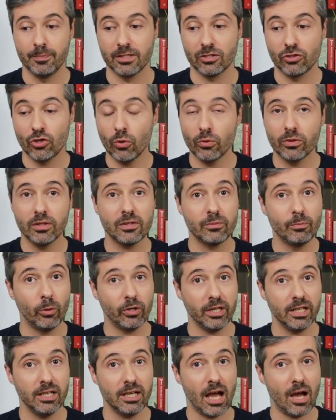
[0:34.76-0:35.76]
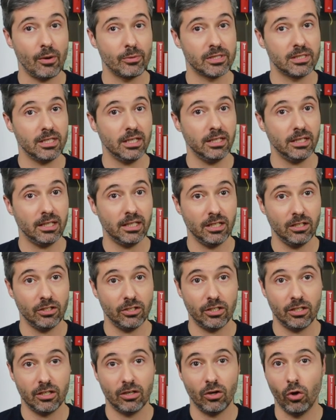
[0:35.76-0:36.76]
So this morning I was sitting
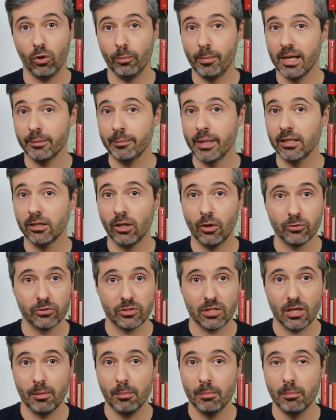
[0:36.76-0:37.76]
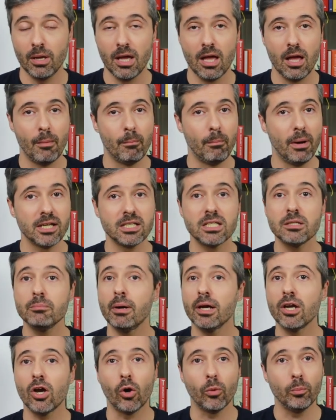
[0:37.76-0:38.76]
here all by my lonesome, minding
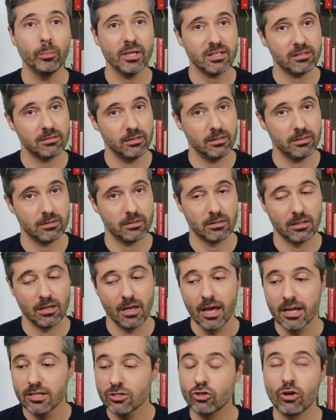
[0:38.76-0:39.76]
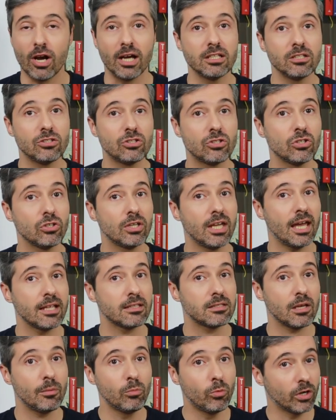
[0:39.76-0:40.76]
my own business, trying to
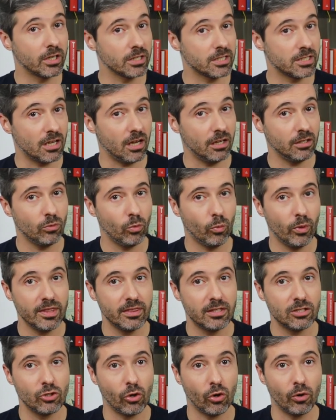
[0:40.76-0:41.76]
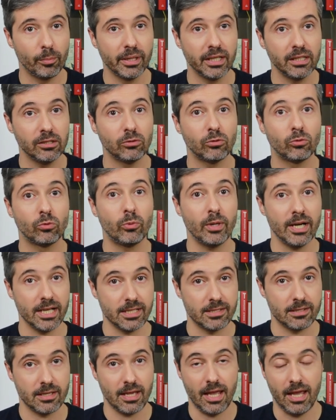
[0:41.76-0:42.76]
get some work done when the doorbell
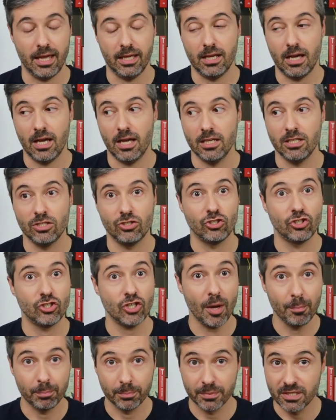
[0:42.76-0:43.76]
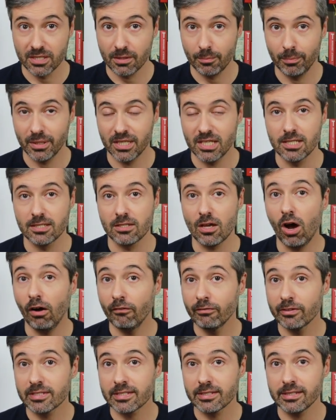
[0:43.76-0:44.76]
rings and I jumped, because
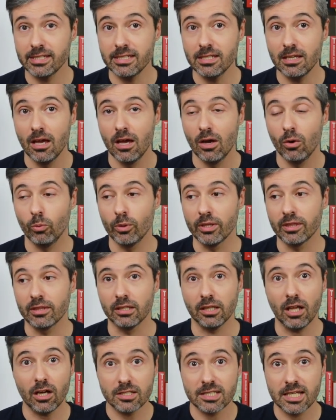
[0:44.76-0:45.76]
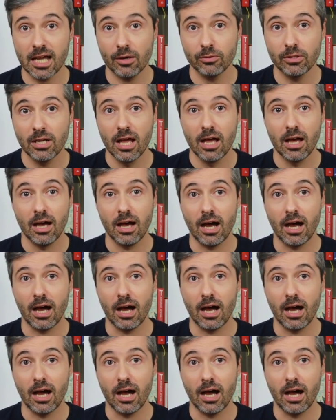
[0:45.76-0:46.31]
obviously with the lockdown,